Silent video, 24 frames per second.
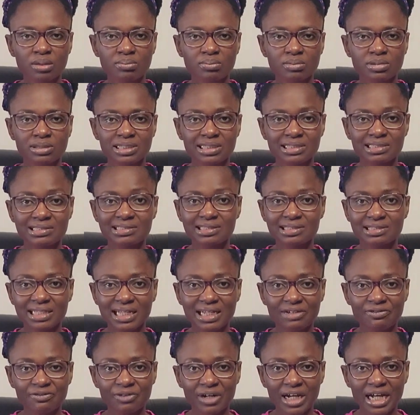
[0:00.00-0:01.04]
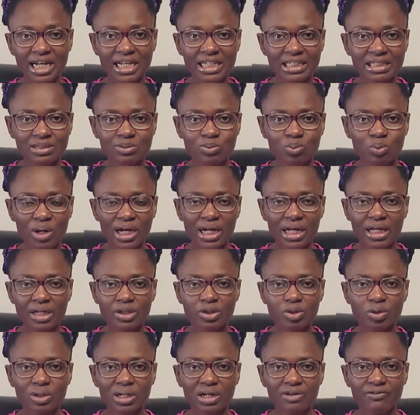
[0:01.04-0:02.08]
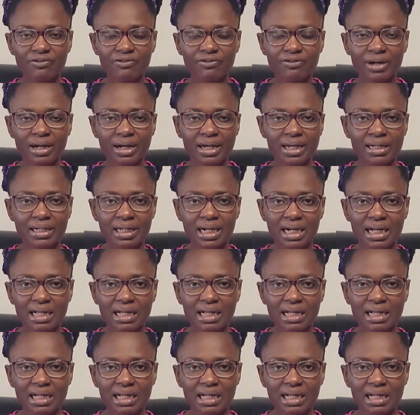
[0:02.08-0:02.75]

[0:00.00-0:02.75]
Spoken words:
Citizens Advice where you can find